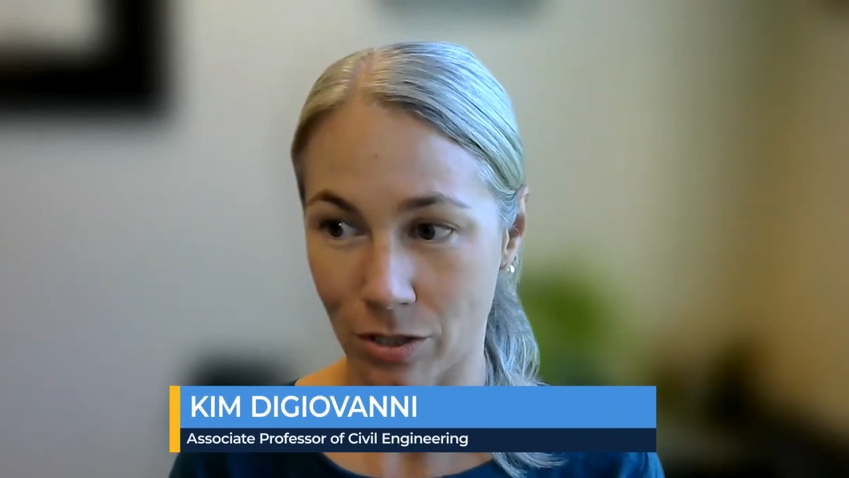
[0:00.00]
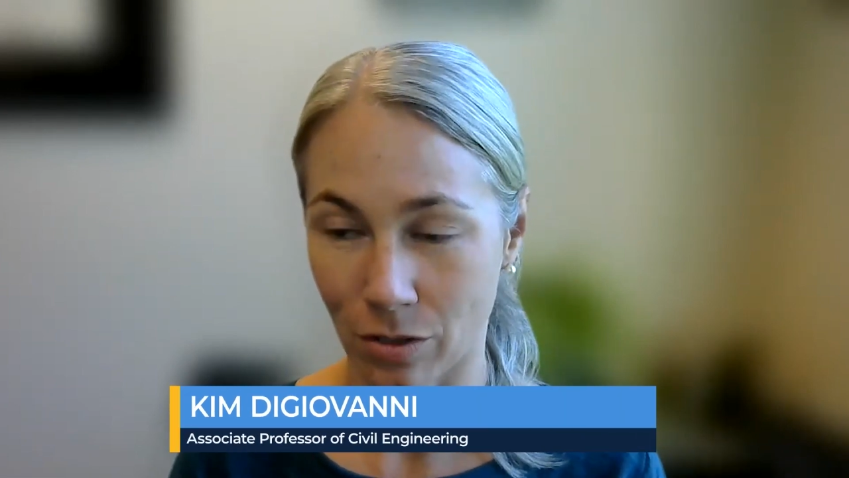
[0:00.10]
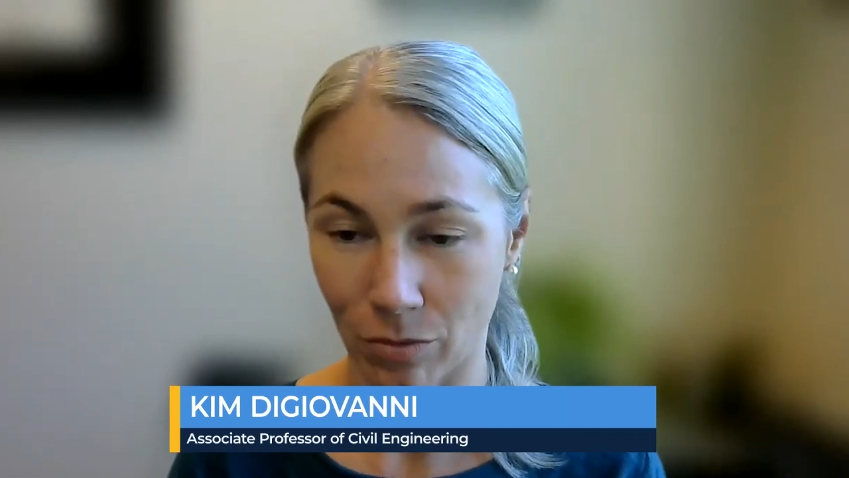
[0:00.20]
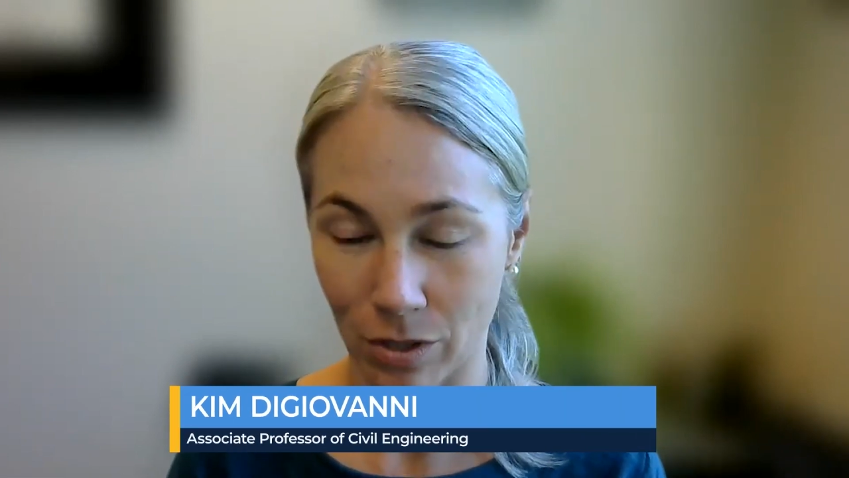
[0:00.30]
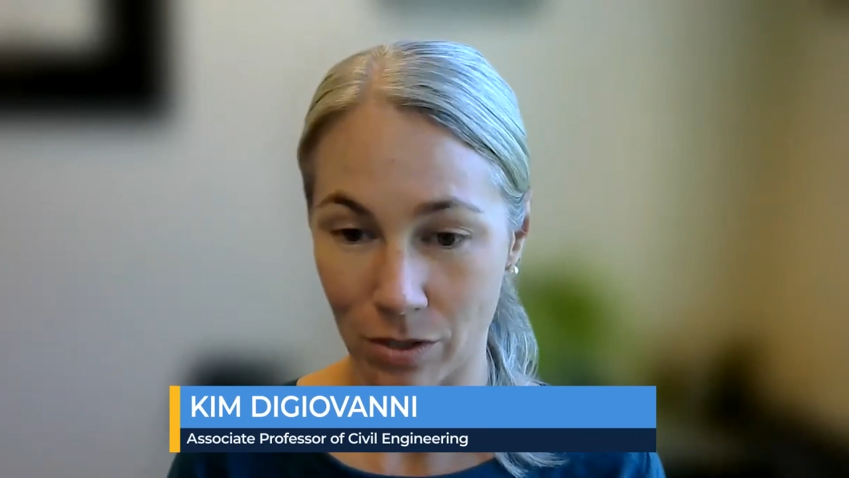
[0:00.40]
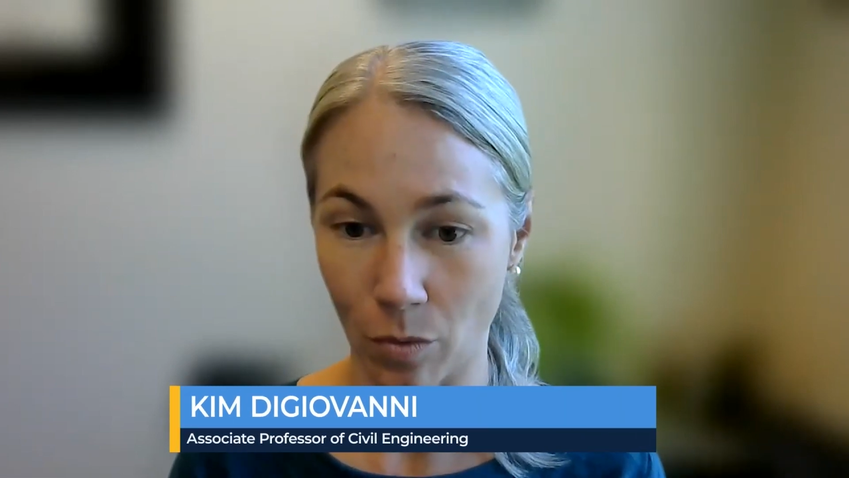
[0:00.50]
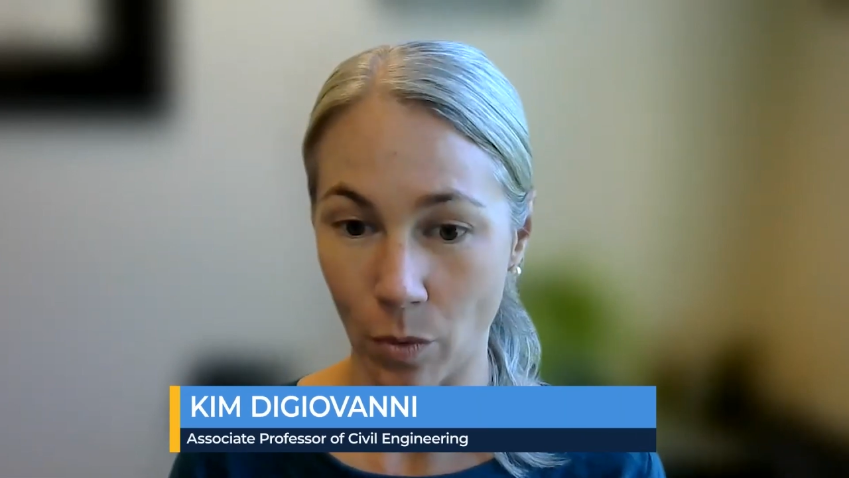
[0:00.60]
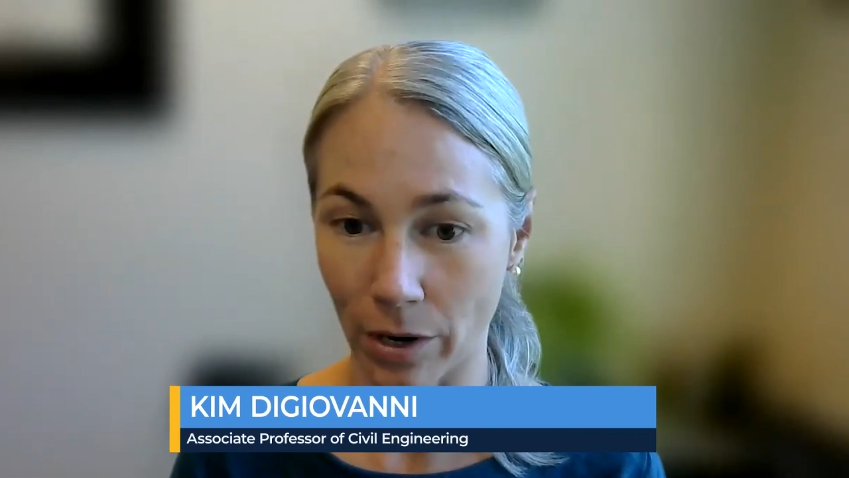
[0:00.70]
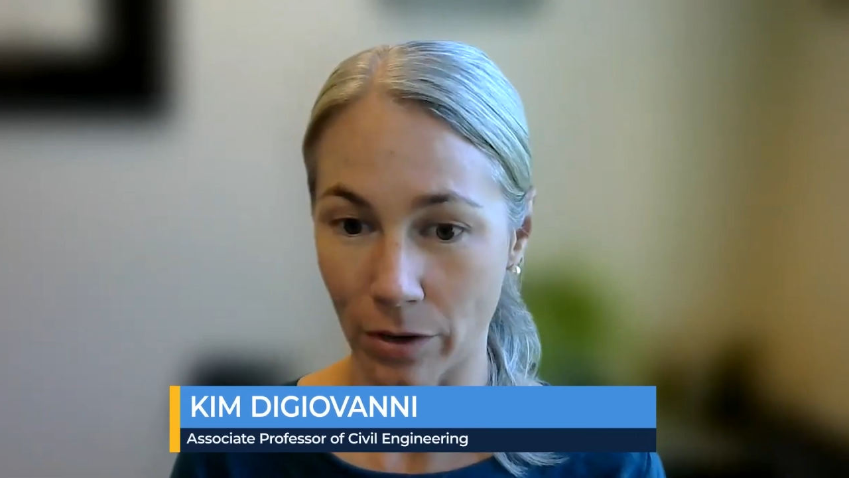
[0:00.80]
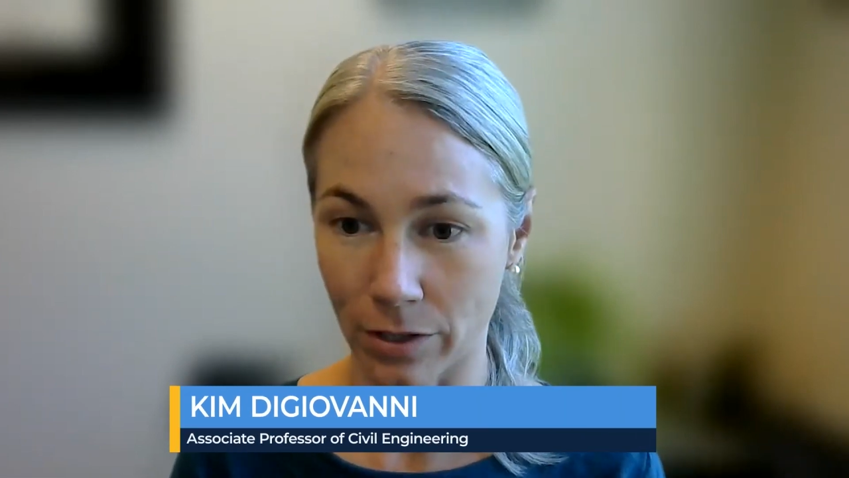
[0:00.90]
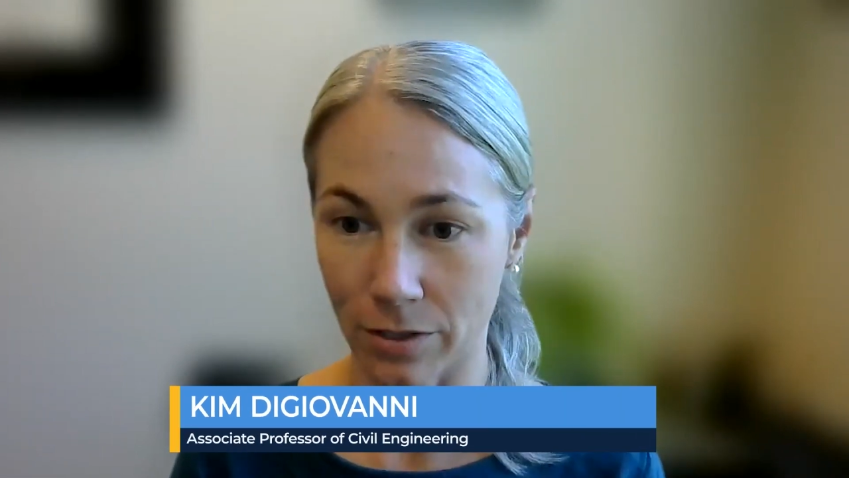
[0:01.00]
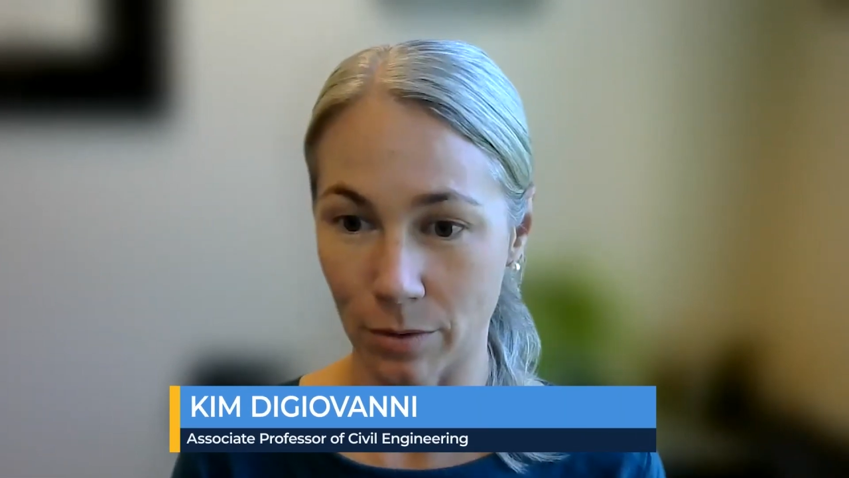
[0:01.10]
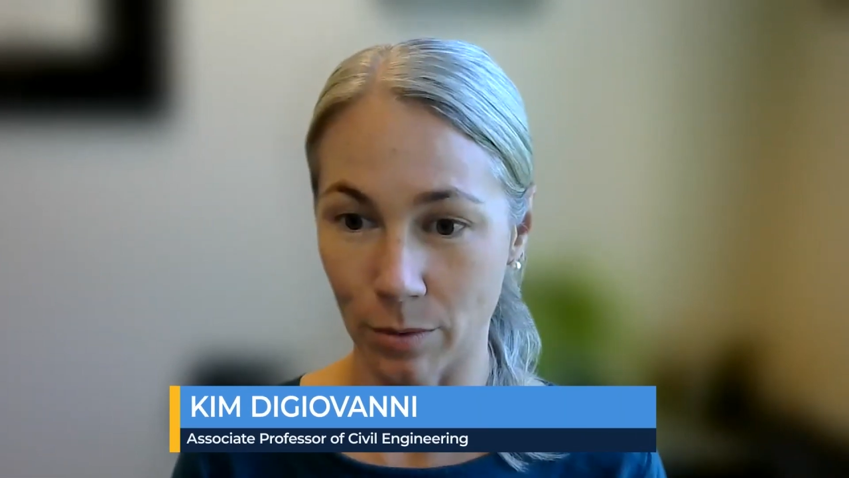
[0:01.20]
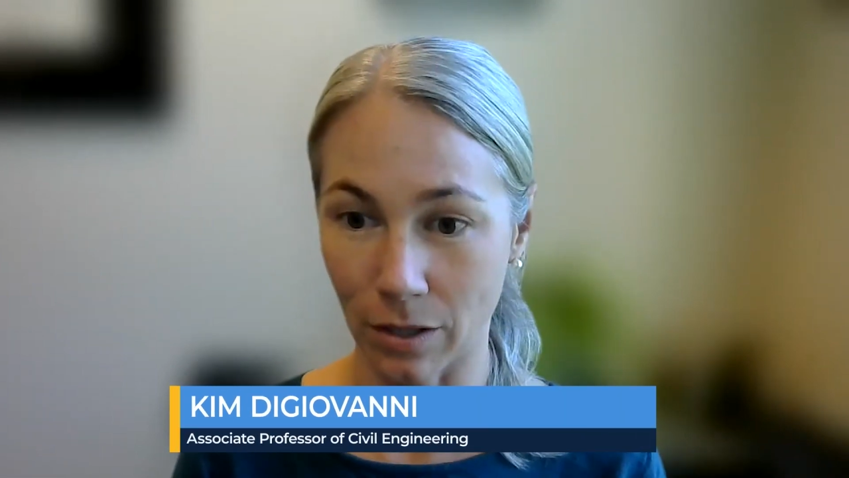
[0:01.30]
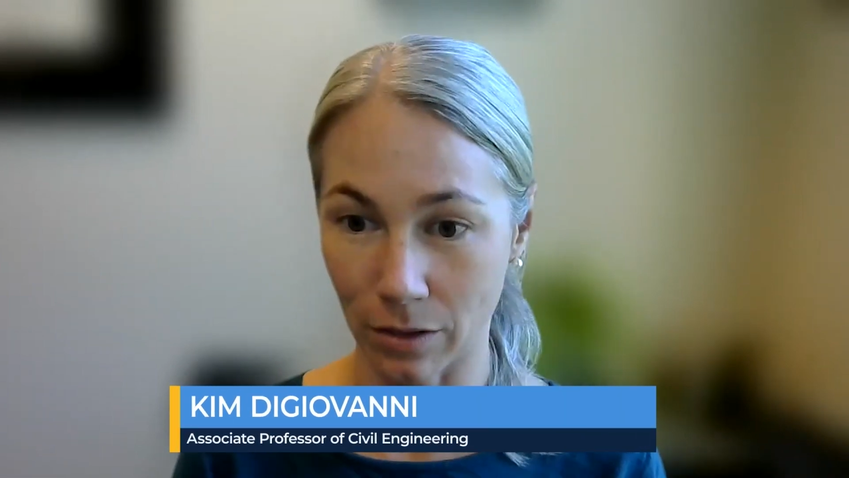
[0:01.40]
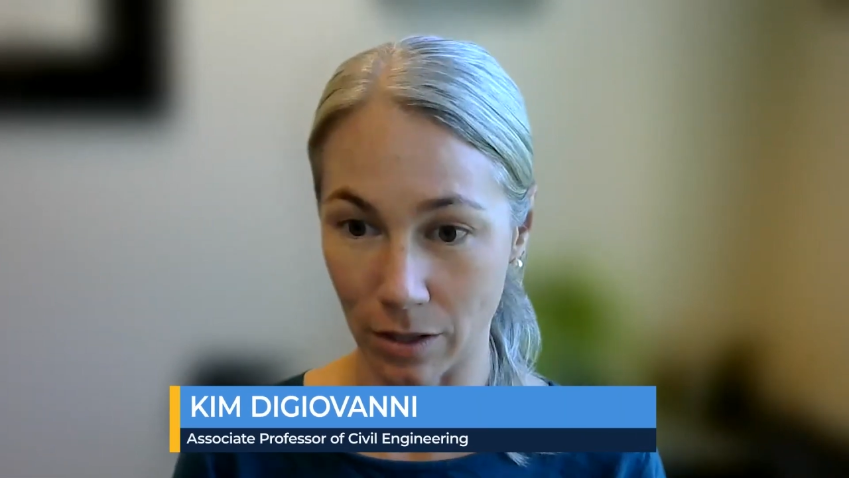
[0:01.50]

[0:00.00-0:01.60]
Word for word: to raise awareness about